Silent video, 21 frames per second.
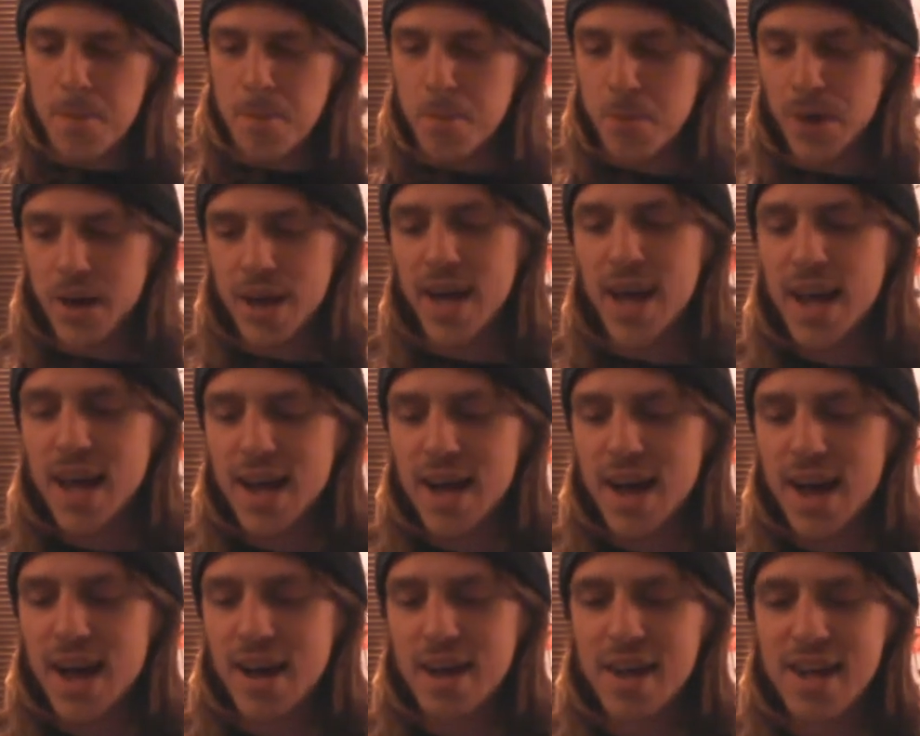but
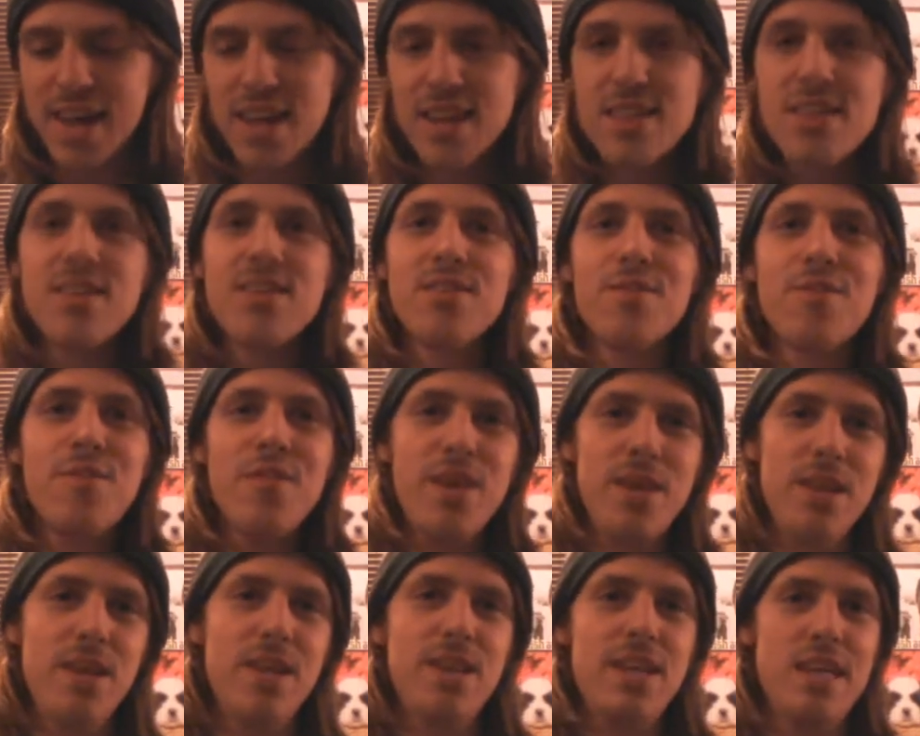I get the
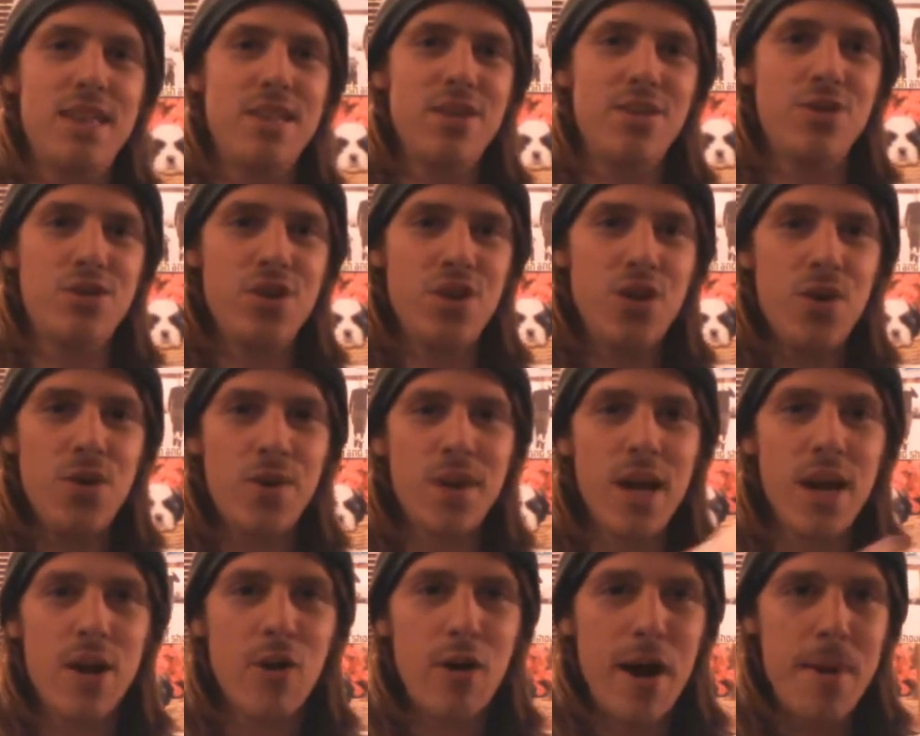feeling that they're
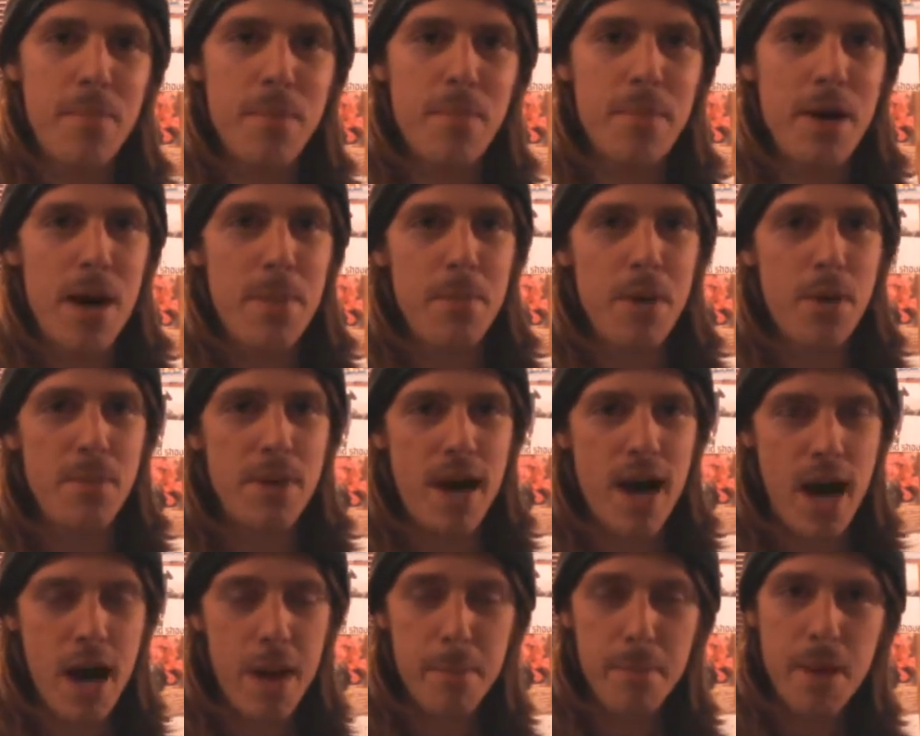talking crap about me
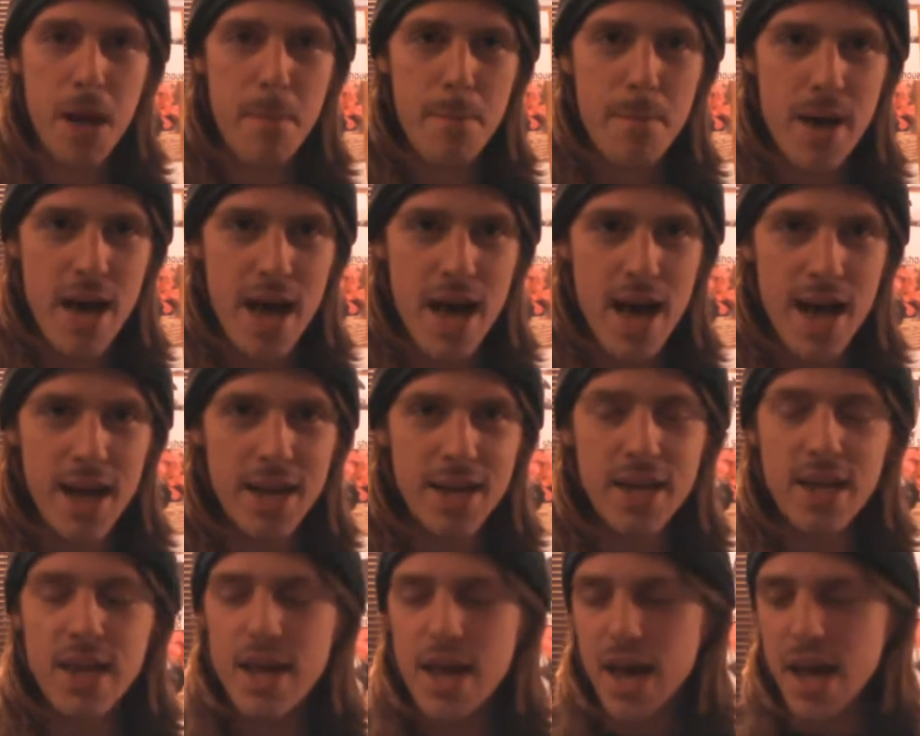behind my back.